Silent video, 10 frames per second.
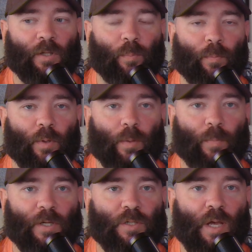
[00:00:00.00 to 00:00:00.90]
the
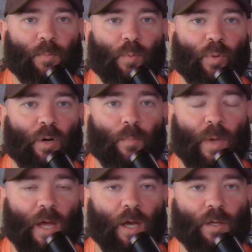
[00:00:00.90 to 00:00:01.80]
big chap to bring him
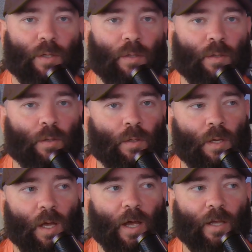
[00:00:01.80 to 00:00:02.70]
back,
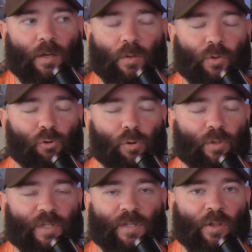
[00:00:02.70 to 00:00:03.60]
I can
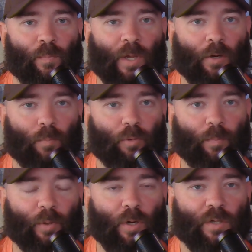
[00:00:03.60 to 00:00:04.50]
totally see them picking up
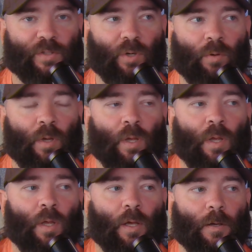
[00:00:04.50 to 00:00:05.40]
Ripley also.
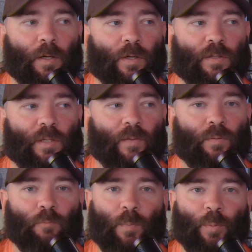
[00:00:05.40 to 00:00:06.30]
Because
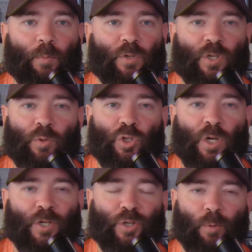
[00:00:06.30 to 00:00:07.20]
even Ripley, she was
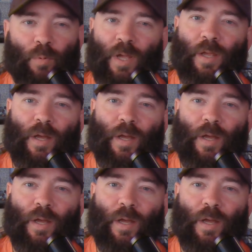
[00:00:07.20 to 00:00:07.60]
shocked. She's like, wait,